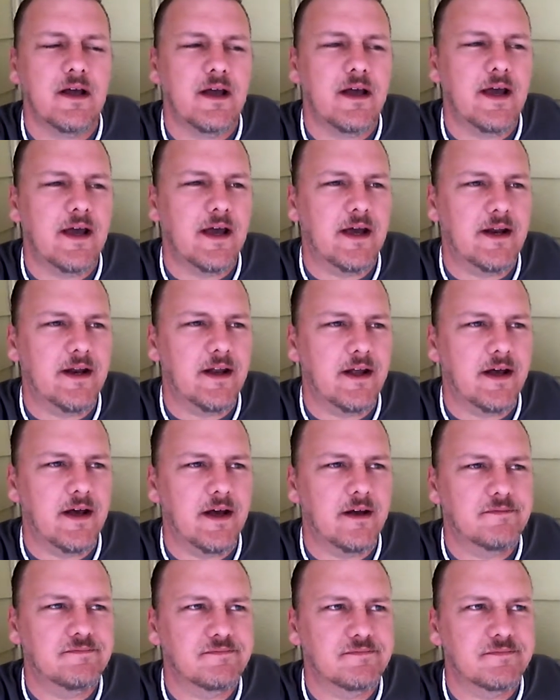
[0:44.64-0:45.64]
and
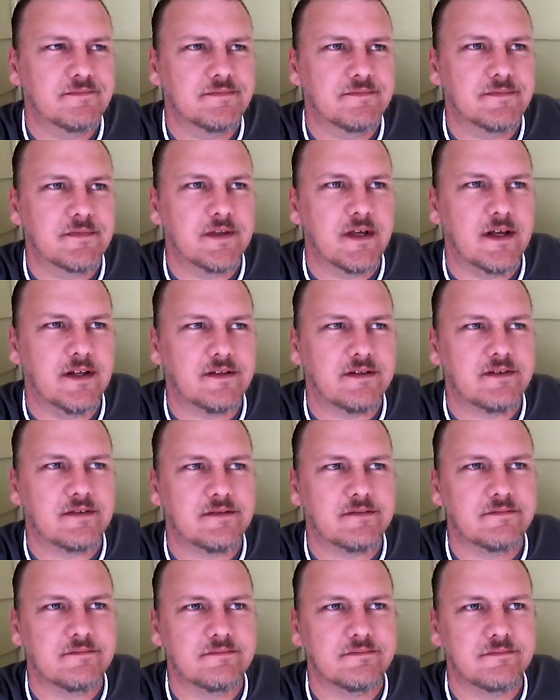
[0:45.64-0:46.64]
uh,
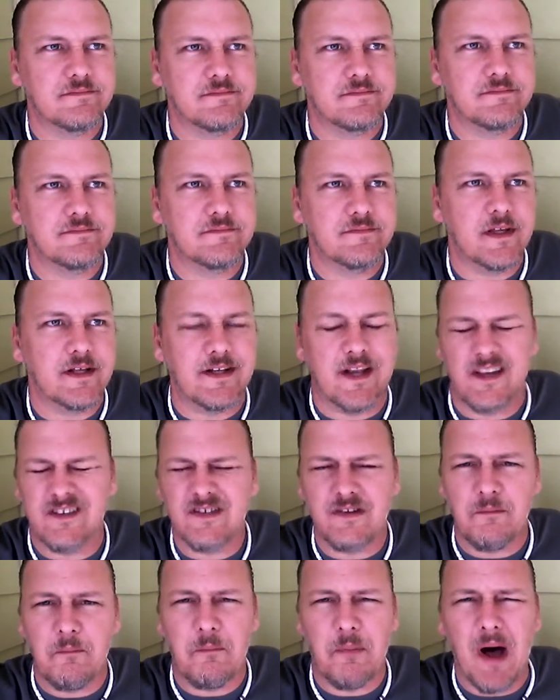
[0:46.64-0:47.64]
it's it
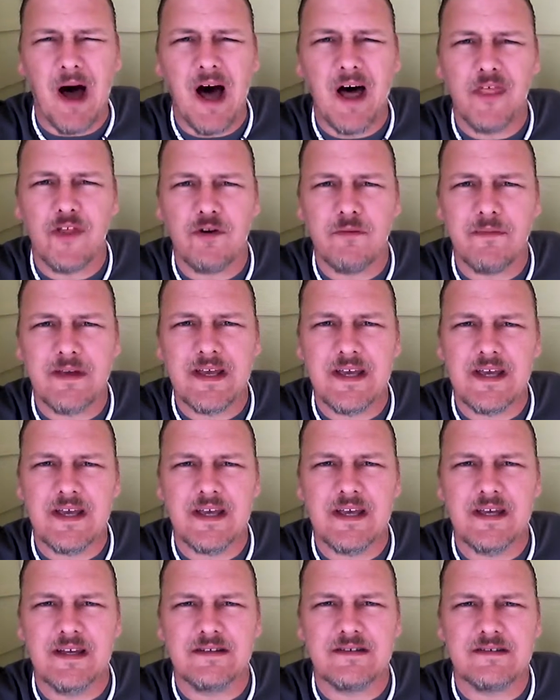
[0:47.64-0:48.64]
doesn't bother
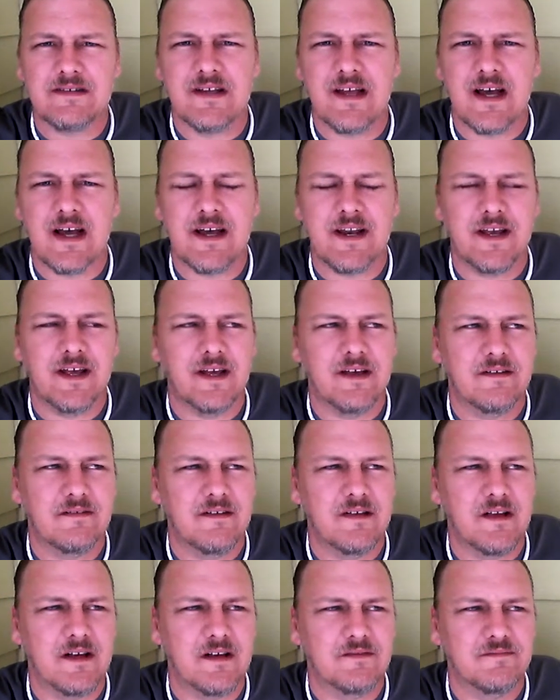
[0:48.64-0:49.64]
me. It's not a,
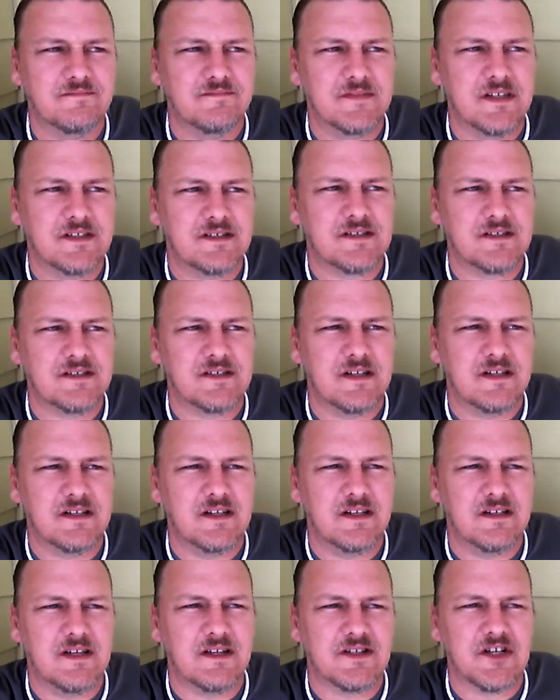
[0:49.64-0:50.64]
a it's, it
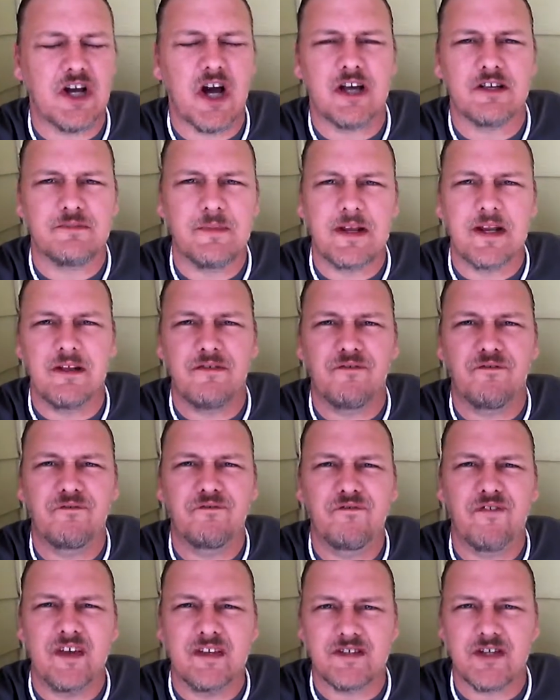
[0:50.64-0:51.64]
doesn't cause me any
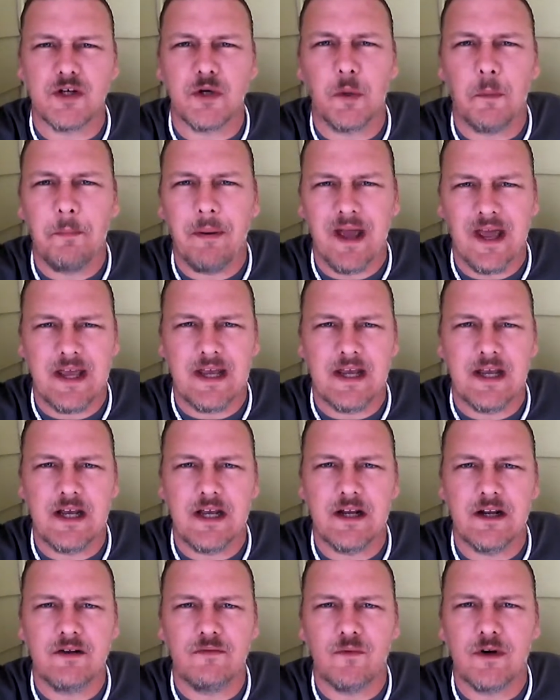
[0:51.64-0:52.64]
physical
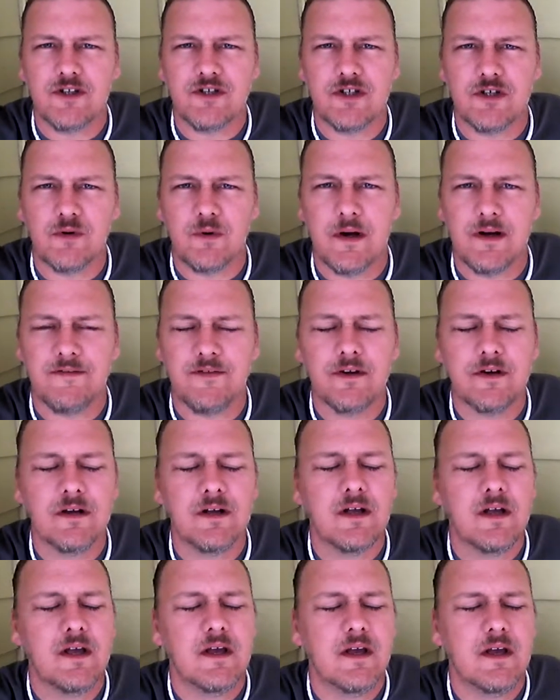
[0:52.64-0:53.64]
pain whatsoever.
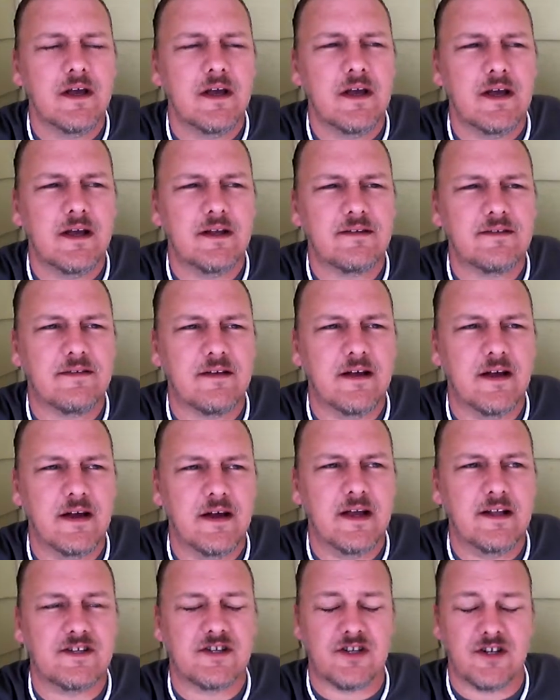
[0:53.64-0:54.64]
It's
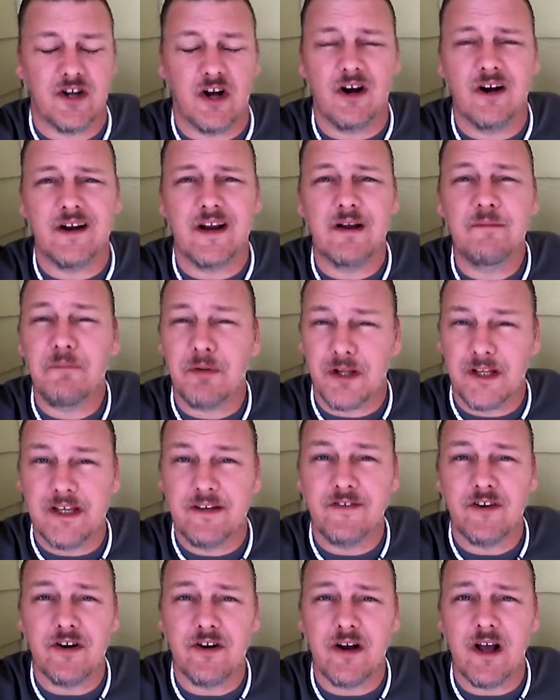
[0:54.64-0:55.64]
uh, it started,
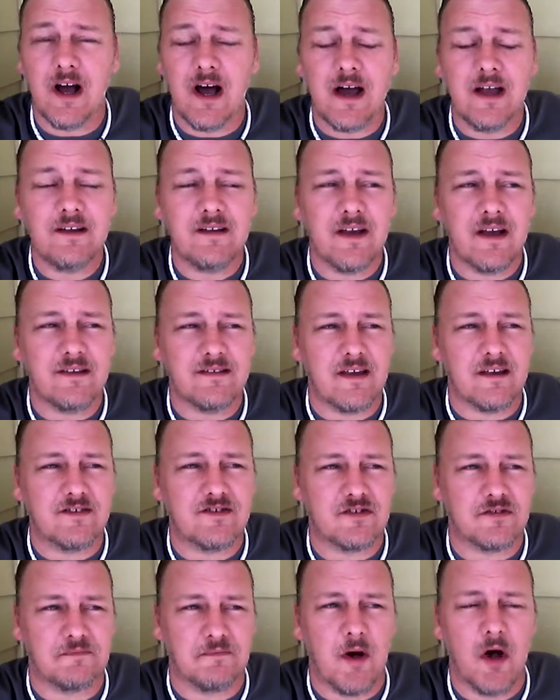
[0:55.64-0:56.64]
believe it or not, as a
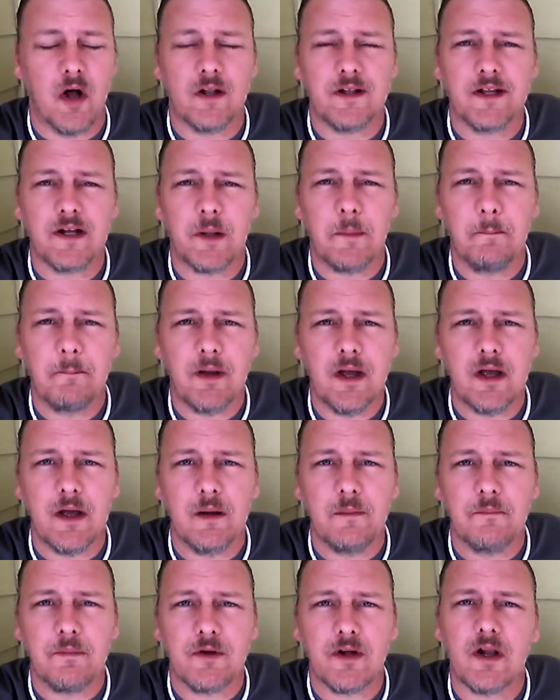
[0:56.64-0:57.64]
small little
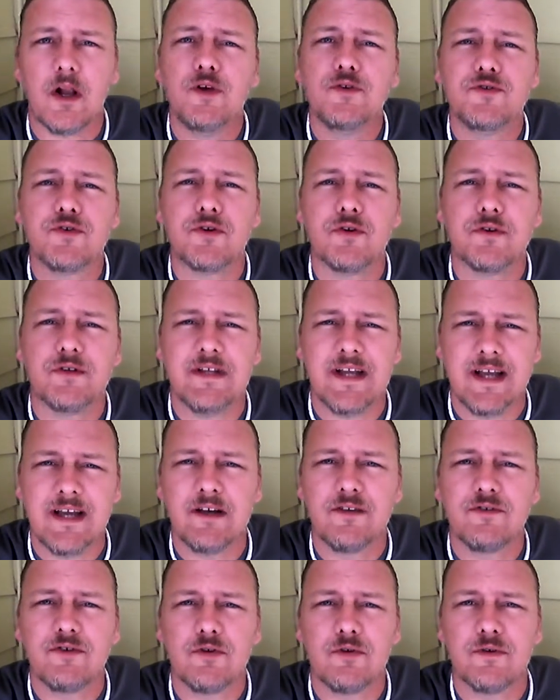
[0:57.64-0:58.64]
bump closer
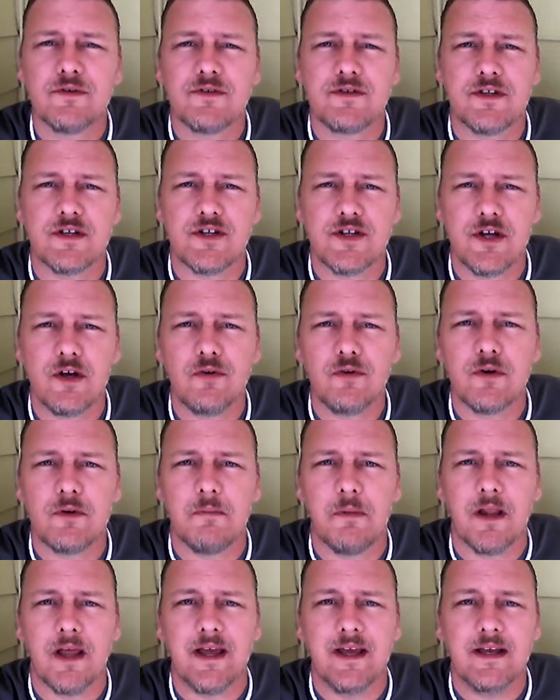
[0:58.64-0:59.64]
down towards the shoulder
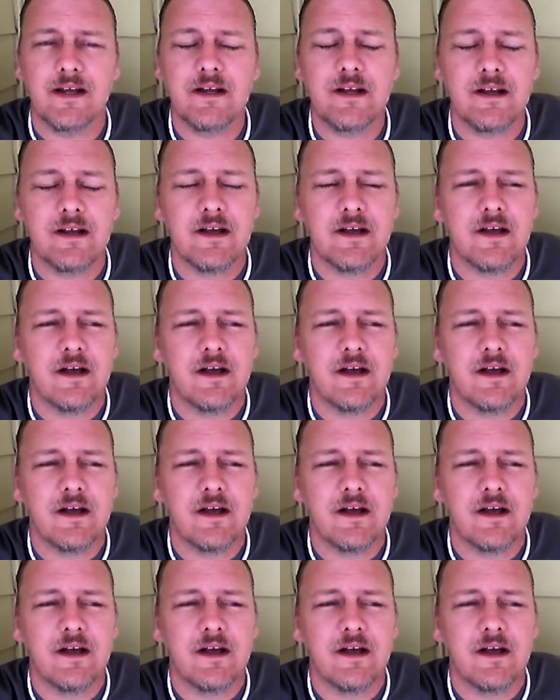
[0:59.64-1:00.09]
blade,